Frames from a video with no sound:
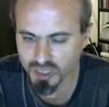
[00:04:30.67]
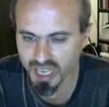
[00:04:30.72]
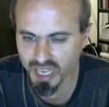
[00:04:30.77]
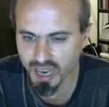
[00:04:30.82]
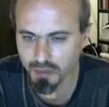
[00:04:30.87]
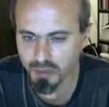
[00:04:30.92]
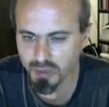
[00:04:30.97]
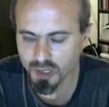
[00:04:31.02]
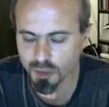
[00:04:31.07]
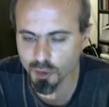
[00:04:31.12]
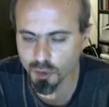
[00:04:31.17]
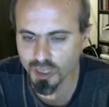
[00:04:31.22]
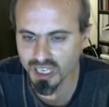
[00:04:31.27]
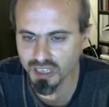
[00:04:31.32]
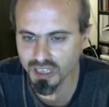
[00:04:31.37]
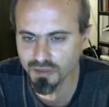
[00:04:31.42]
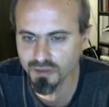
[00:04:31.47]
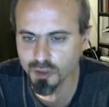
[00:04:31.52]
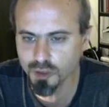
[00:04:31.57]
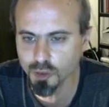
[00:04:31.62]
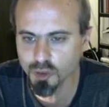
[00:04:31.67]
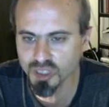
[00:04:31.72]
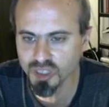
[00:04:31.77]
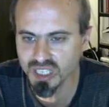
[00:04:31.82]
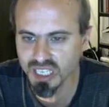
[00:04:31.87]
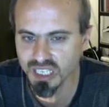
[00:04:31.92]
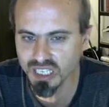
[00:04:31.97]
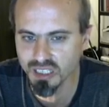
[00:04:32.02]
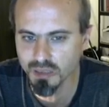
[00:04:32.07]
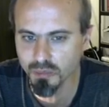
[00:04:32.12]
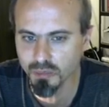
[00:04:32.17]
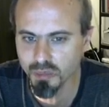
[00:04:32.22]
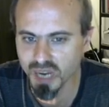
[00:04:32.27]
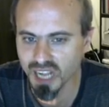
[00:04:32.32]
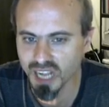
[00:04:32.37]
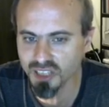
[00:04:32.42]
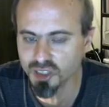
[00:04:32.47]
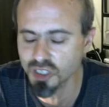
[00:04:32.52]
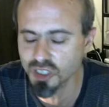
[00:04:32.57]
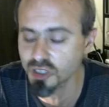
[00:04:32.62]
was able to give to certain
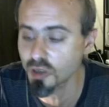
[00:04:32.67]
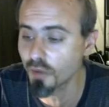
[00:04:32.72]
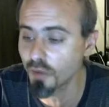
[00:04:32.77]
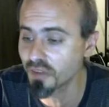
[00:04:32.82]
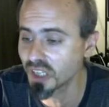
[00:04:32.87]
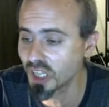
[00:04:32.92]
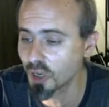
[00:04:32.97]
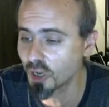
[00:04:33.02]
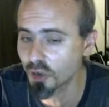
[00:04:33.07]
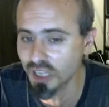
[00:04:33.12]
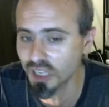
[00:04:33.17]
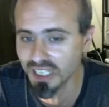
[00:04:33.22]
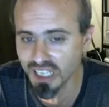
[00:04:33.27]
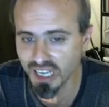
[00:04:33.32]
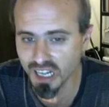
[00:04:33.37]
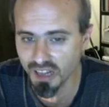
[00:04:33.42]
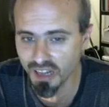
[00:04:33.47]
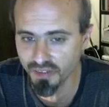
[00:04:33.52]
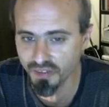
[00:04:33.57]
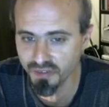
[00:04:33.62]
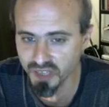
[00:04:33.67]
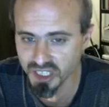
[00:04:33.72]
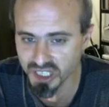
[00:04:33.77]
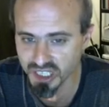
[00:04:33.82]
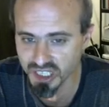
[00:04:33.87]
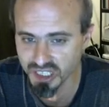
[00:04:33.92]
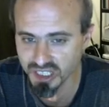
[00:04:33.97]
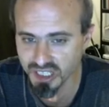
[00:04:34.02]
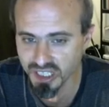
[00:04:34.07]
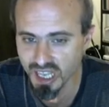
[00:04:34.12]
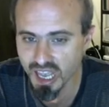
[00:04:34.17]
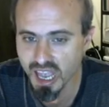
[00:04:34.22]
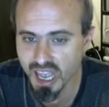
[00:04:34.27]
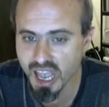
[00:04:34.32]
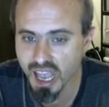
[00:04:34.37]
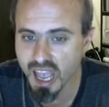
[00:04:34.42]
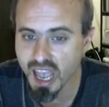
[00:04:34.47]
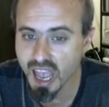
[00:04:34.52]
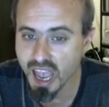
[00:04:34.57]
branches of theoretical physics.